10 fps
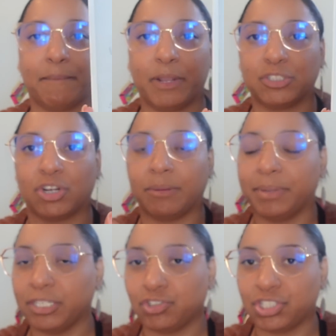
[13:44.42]
a picture on
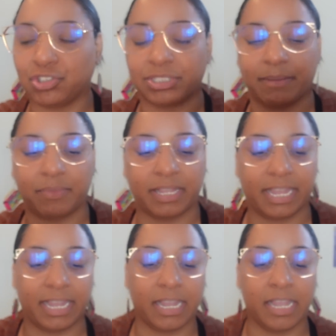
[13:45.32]
Pinterest or
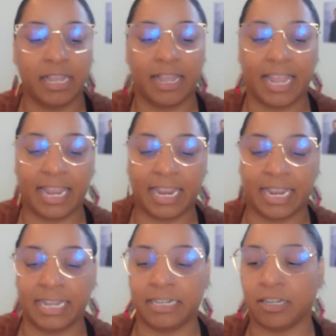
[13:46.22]
something,
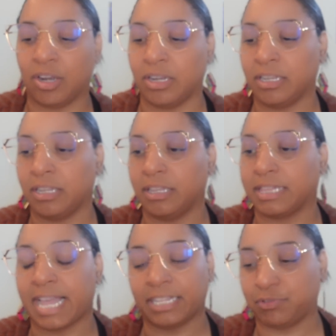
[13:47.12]
and
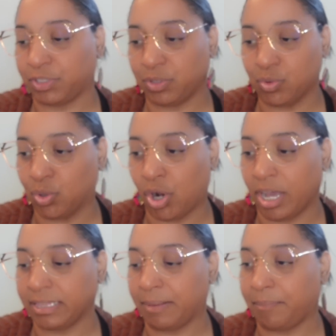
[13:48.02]
that's really cool.
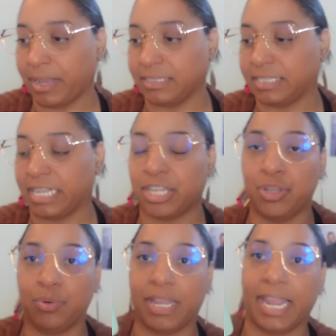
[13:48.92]
On the basic,
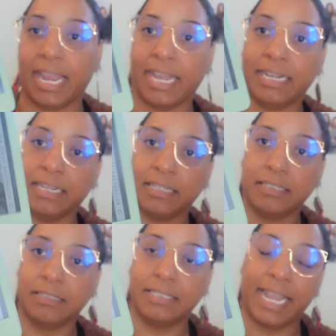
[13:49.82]
you can
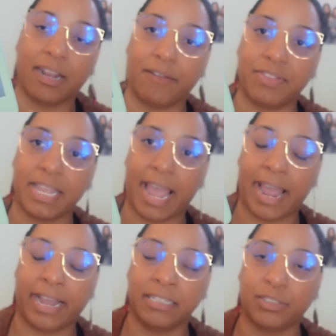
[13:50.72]
take off the
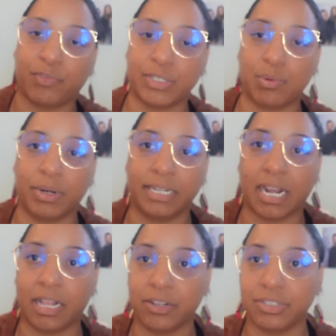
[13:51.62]
ads for
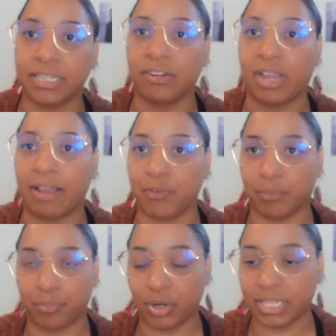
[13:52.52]
$20 and you'll have your
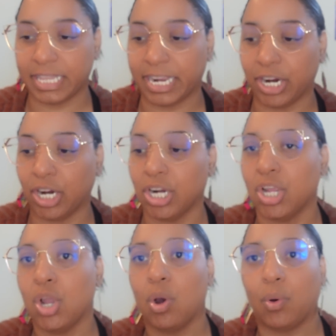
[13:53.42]
book there,
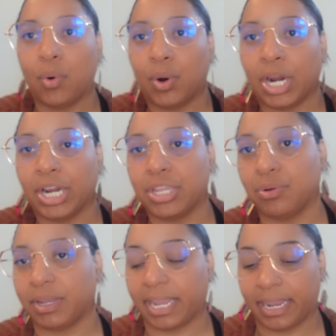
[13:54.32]
or
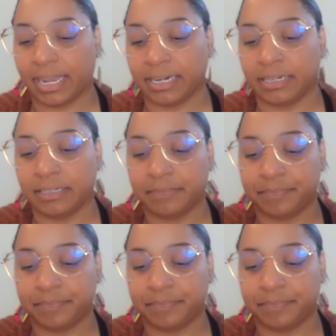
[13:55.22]
you can